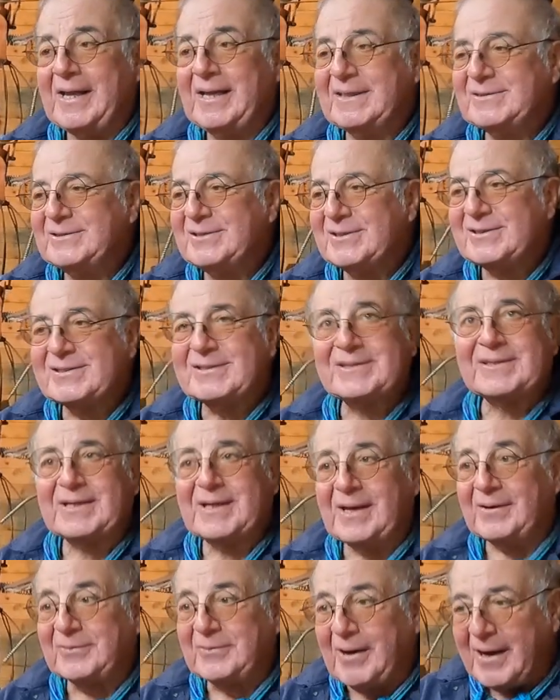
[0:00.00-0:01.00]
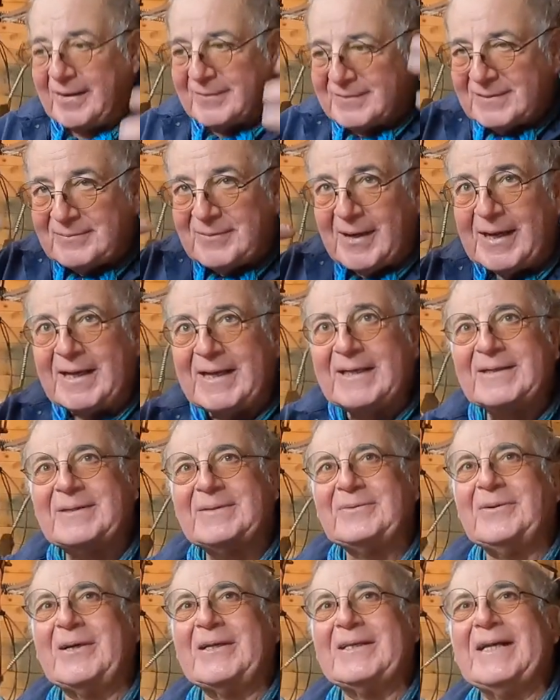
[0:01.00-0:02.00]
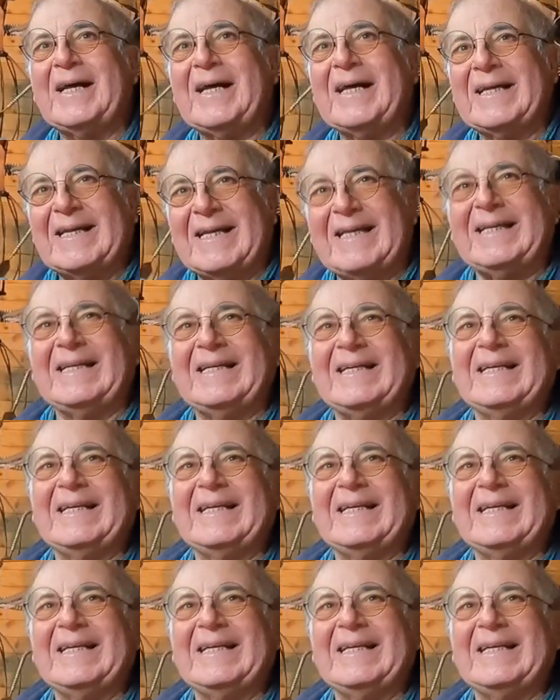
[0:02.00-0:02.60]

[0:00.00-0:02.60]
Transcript: It just arrived in my head one night.